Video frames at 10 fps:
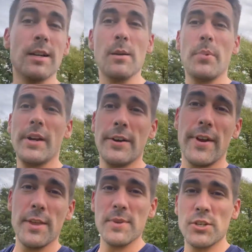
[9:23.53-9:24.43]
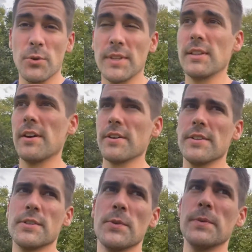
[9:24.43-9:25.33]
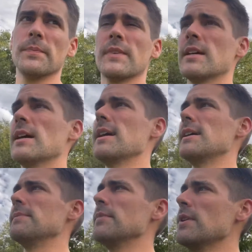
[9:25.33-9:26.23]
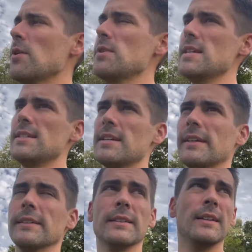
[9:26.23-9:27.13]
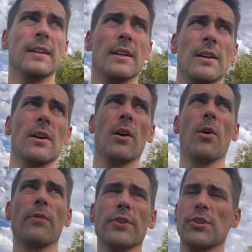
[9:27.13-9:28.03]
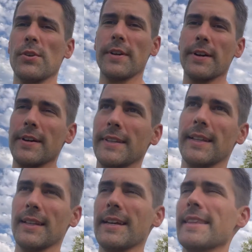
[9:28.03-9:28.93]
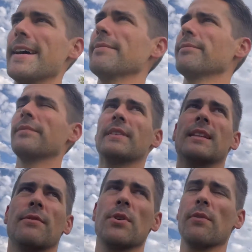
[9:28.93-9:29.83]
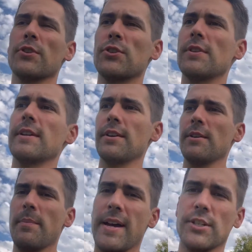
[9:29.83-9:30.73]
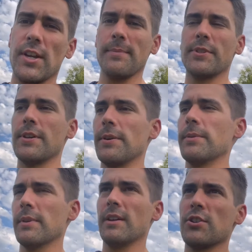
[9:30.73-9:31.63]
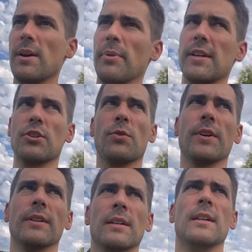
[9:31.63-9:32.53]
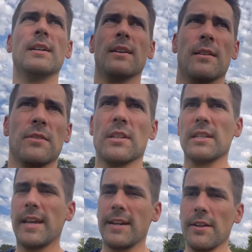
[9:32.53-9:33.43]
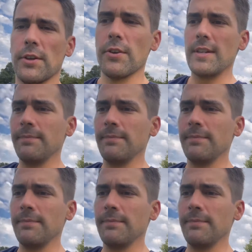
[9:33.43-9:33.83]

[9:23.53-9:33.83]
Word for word: But I'd rather be short than long on this hole. Um, no need to overshoot it or anything like that. If you overshoot it, you're in bad shape. So I'm gonna try to play it short, just land it on the green.